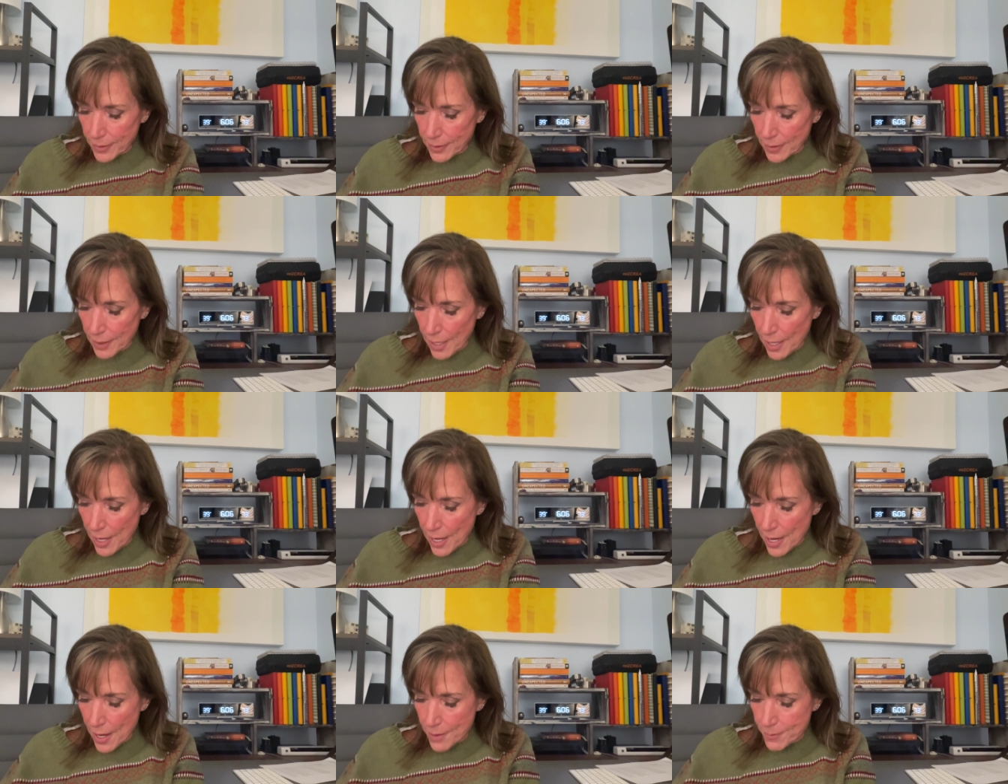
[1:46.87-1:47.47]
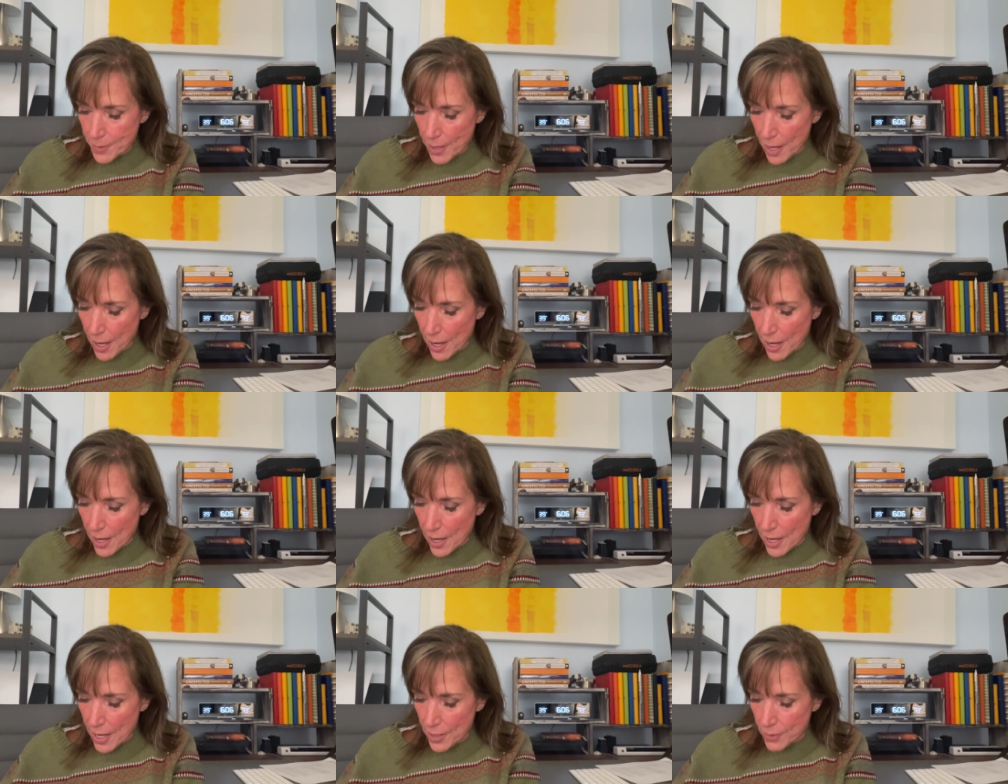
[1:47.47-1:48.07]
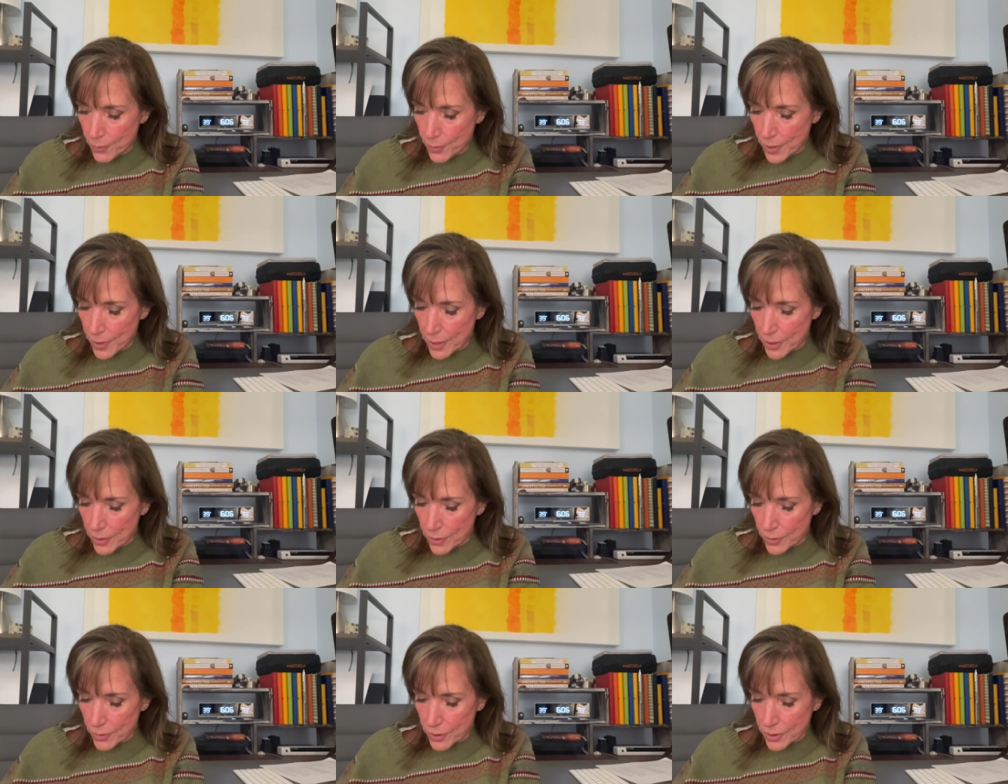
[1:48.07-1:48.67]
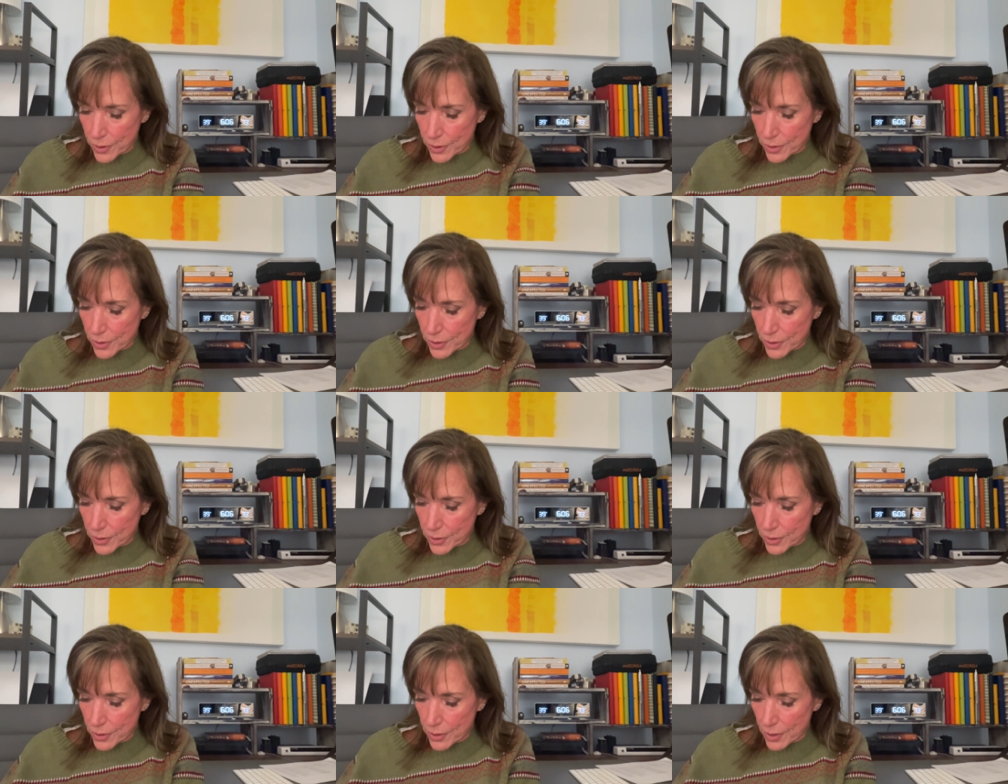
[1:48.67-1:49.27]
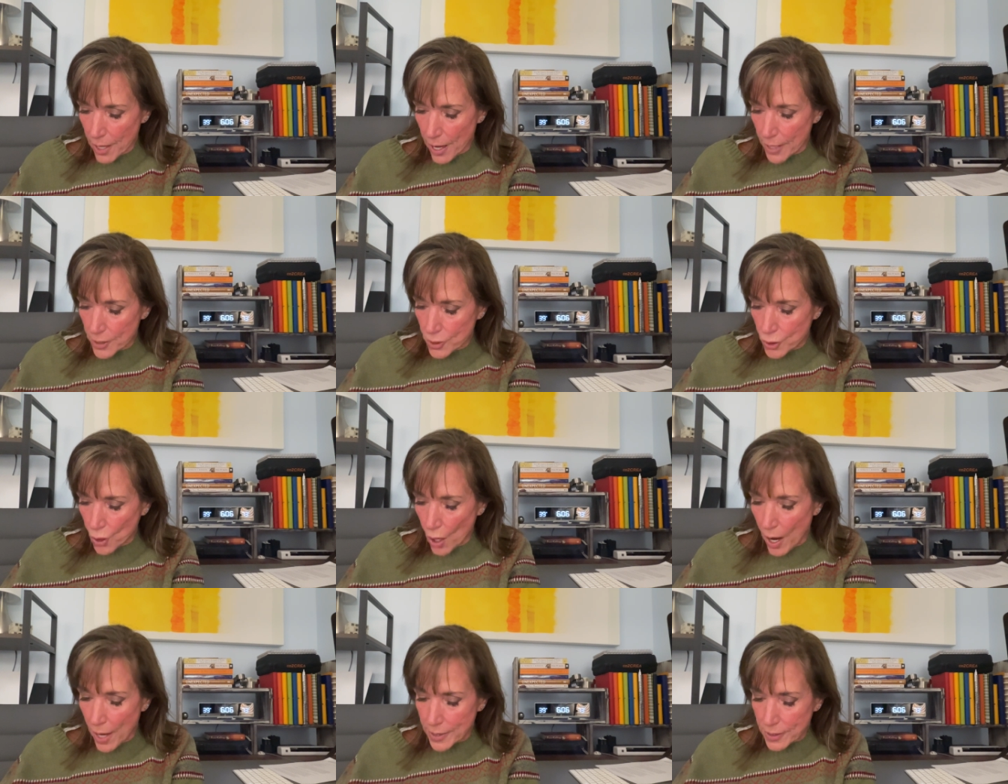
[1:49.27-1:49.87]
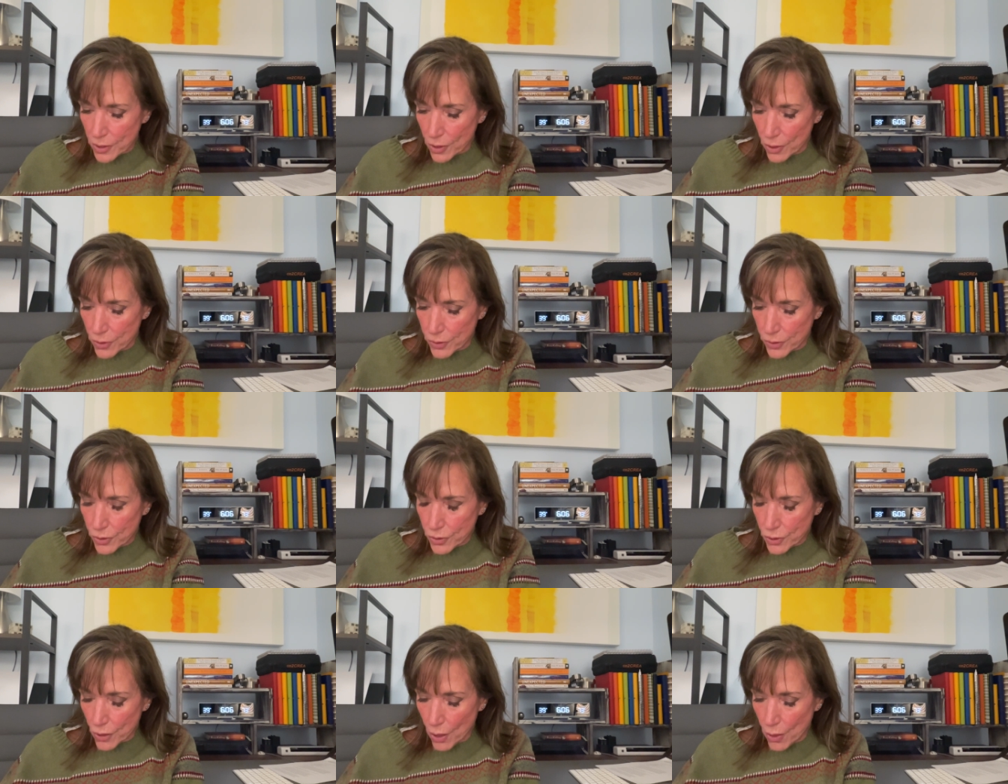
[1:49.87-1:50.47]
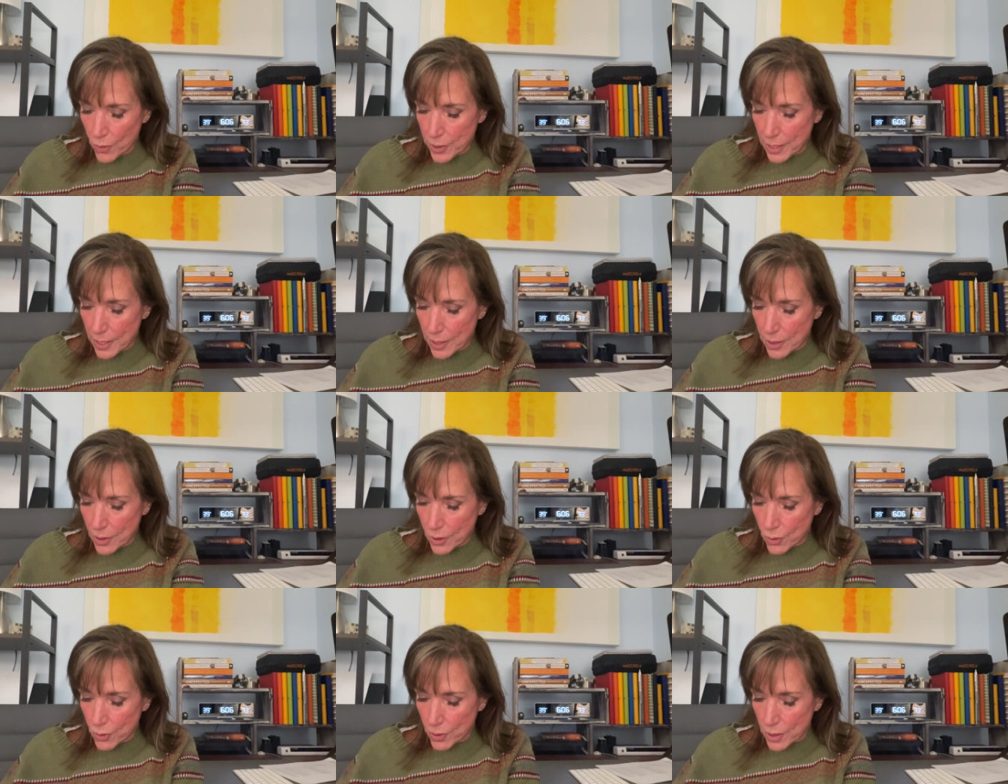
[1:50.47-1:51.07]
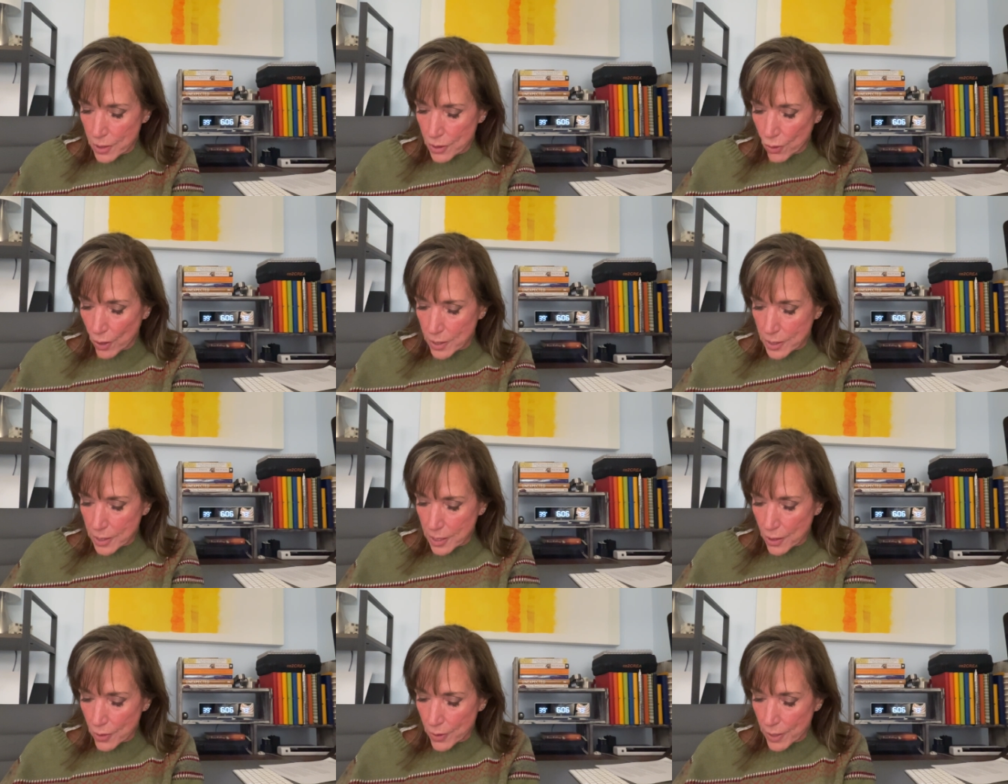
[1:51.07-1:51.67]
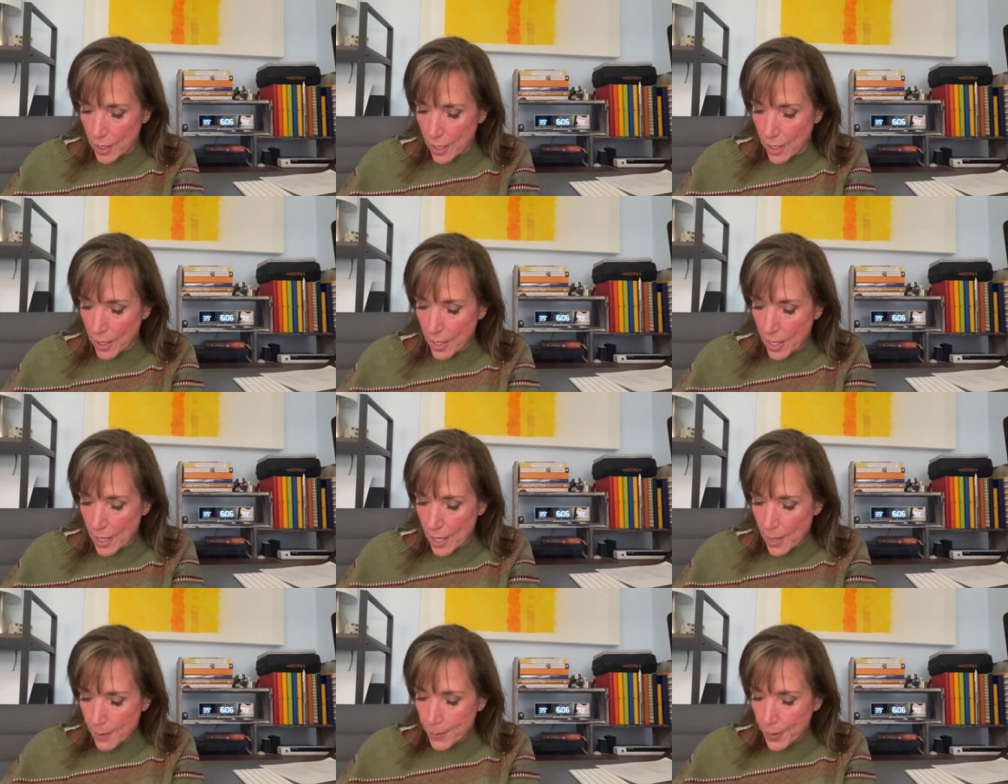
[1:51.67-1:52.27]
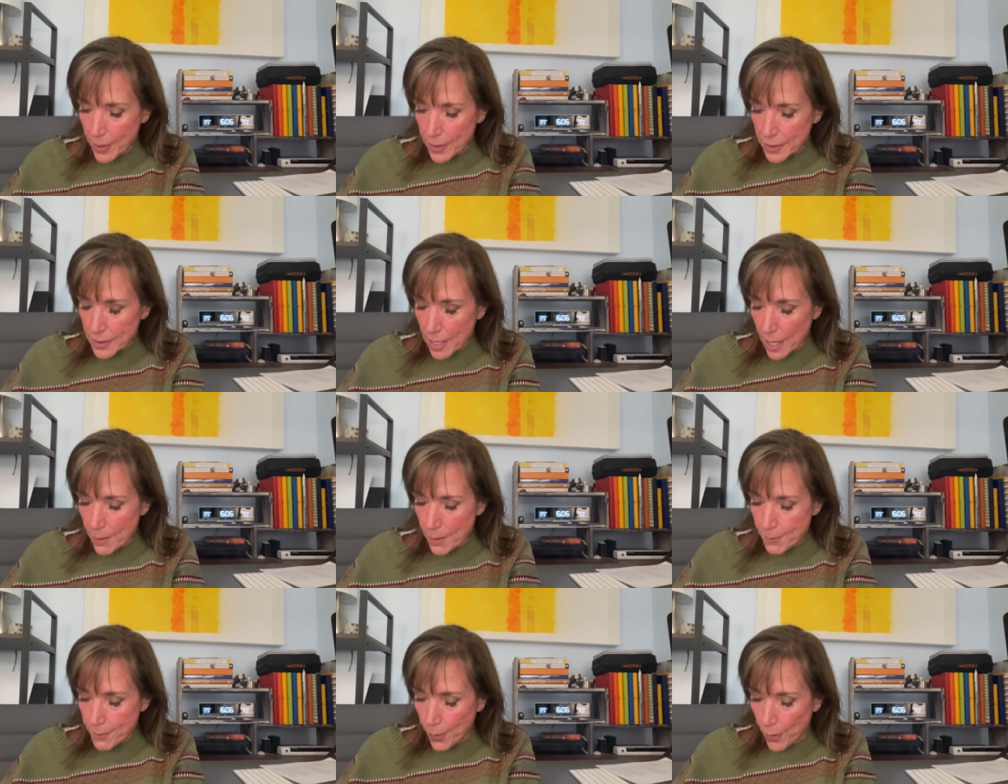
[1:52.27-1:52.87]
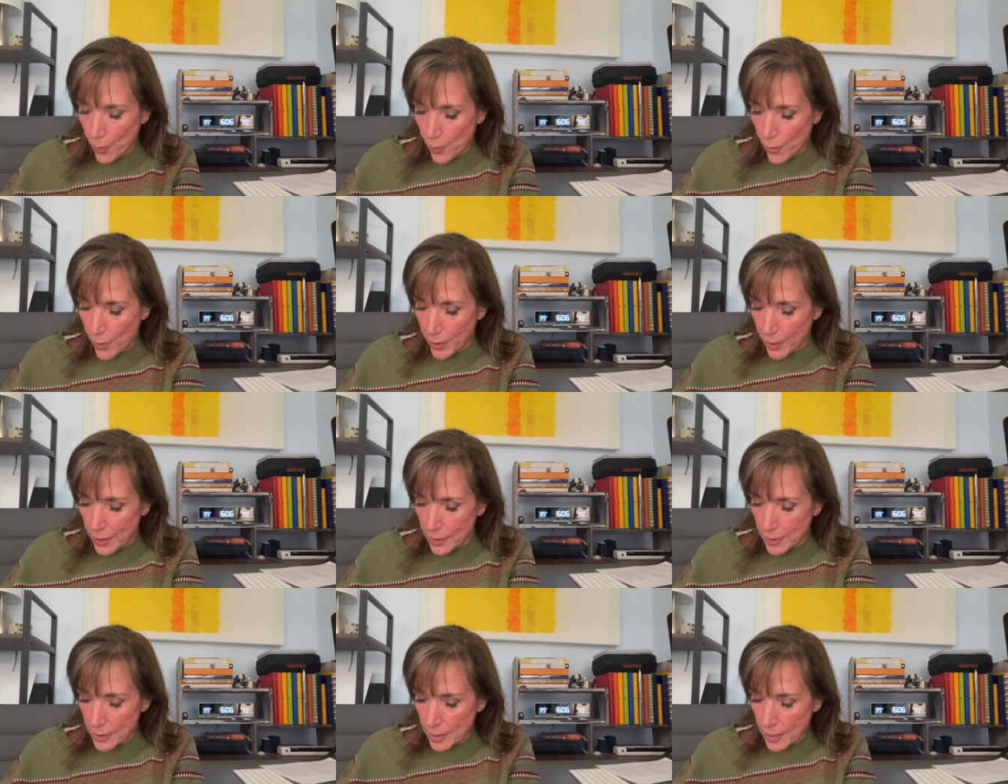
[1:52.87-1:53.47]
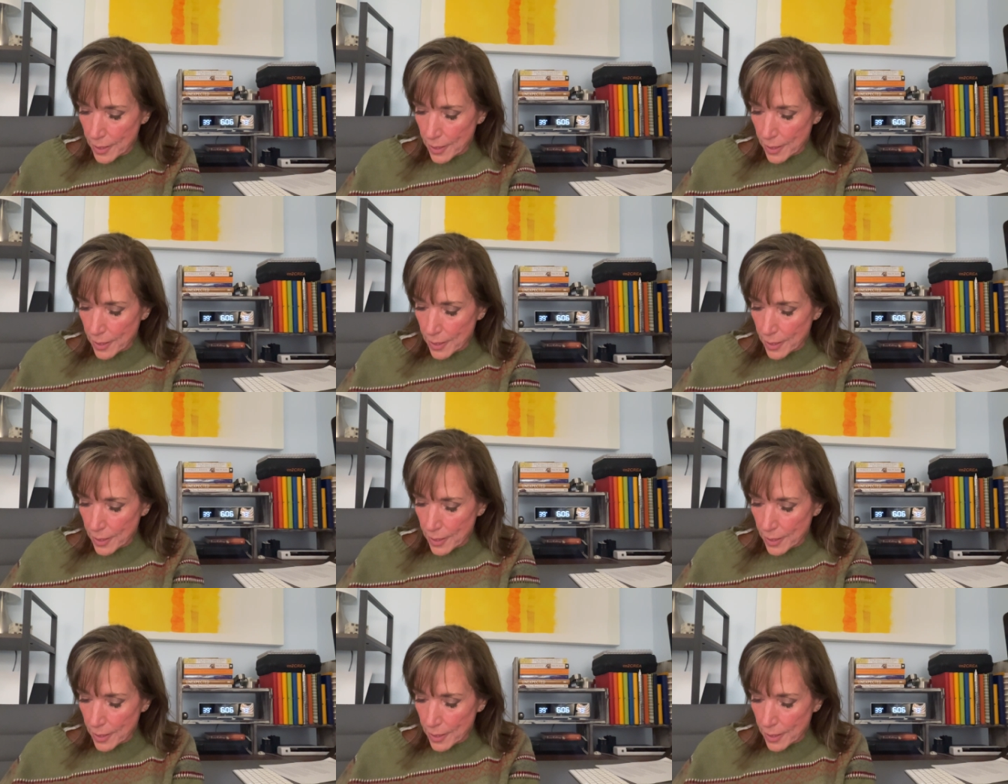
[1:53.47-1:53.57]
Um, I will, I try to slowly increase criteria, but at some point,